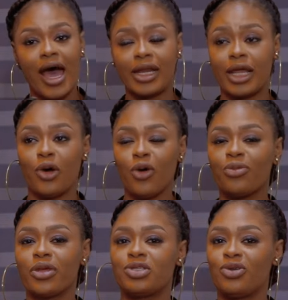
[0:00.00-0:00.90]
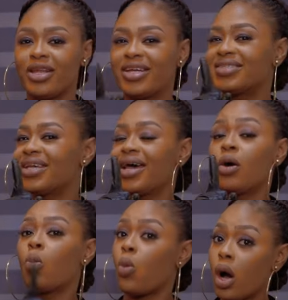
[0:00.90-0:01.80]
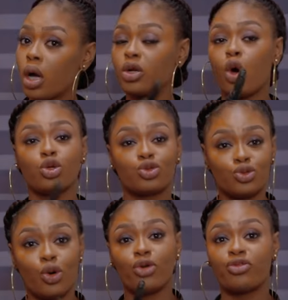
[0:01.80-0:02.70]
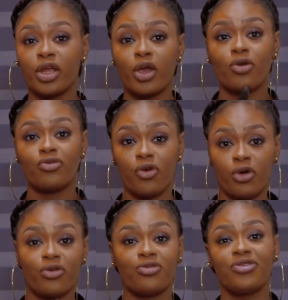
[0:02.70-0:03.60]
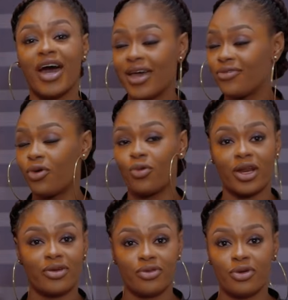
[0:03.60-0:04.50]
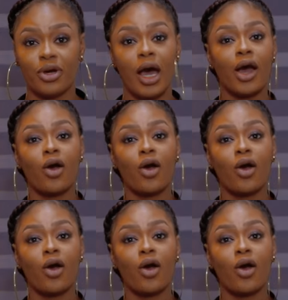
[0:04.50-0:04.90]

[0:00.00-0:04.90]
and I hope that you learned 1 or 2 or 3 or 4 or 5 or whatever